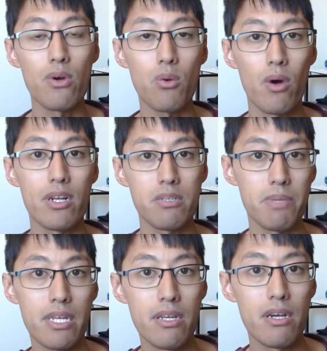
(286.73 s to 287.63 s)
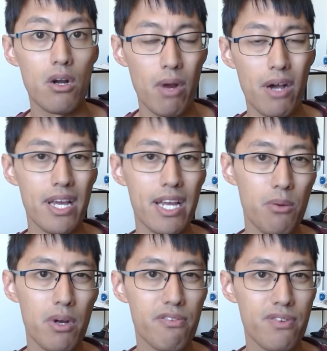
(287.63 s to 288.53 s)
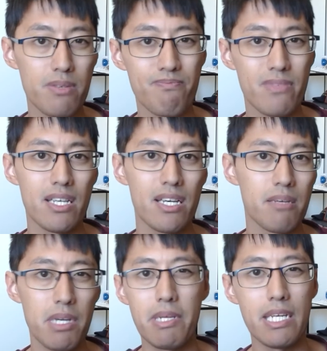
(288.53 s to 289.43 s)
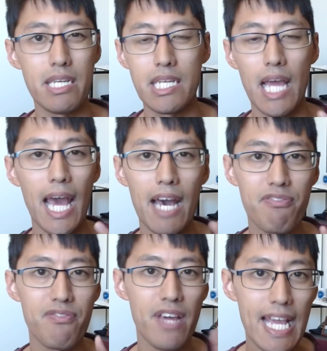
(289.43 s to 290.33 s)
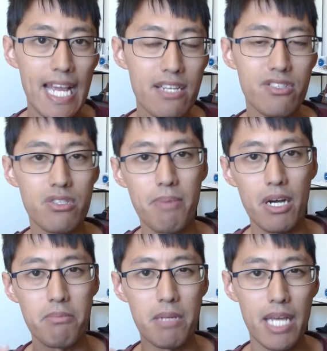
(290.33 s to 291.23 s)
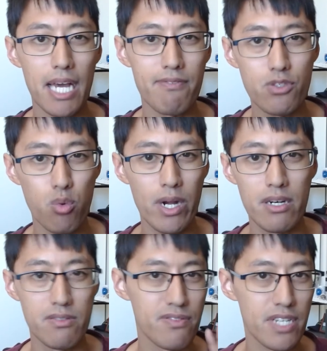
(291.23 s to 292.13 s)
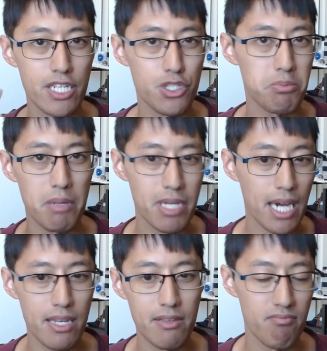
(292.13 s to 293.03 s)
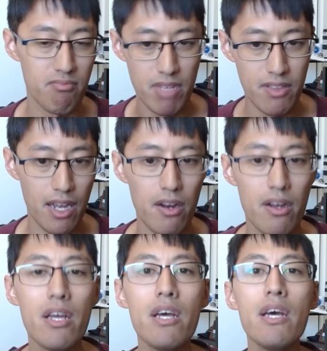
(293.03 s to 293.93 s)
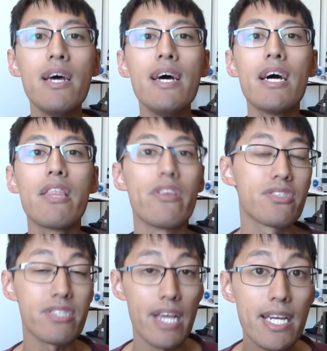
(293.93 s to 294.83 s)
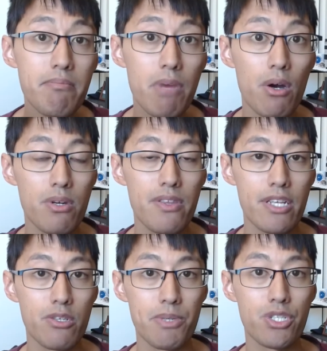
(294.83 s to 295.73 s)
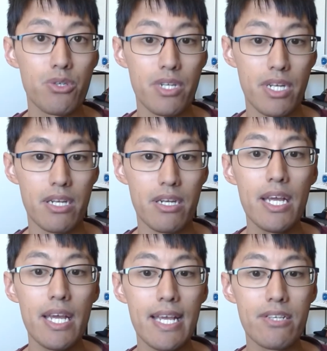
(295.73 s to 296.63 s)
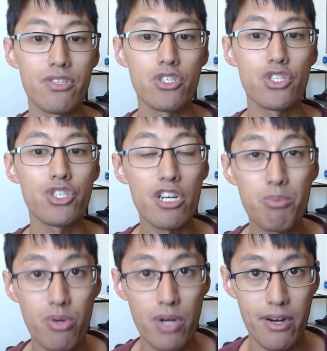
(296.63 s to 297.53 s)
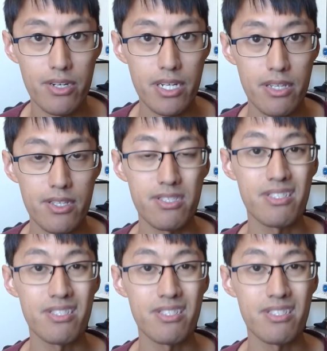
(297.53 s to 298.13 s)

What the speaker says: to want to be around anywhere from maybe f8 to about maybe f12-ish, maybe kind of in there. The second mode that you'll be shooting in is shutter priority. This is